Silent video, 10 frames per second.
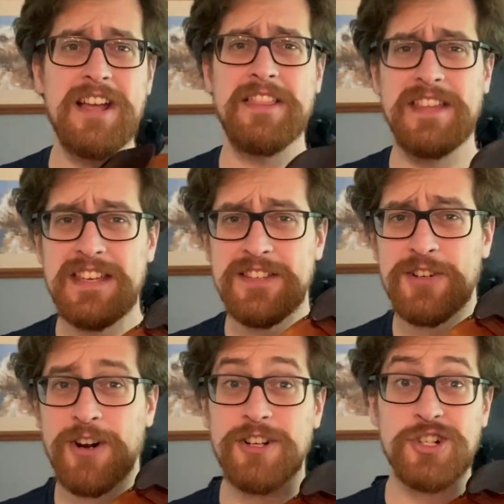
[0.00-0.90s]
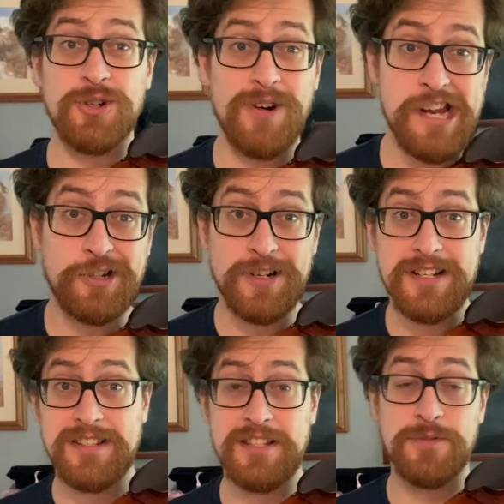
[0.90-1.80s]
These are
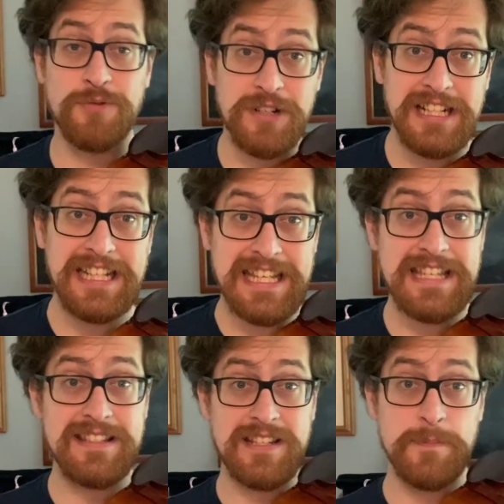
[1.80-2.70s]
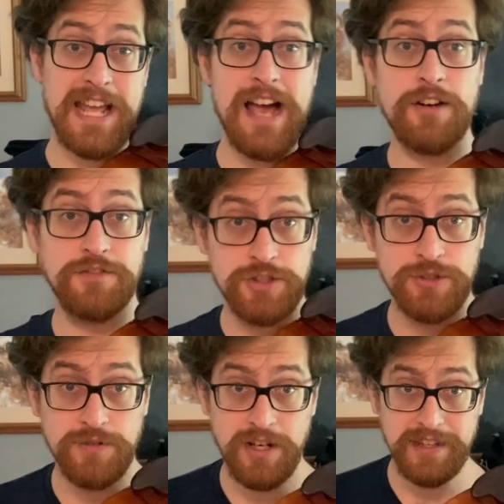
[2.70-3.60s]
treacherous. It's really easy to be out of
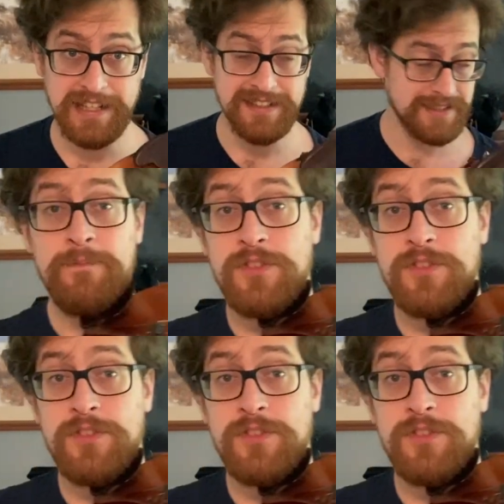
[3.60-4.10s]
tune on these.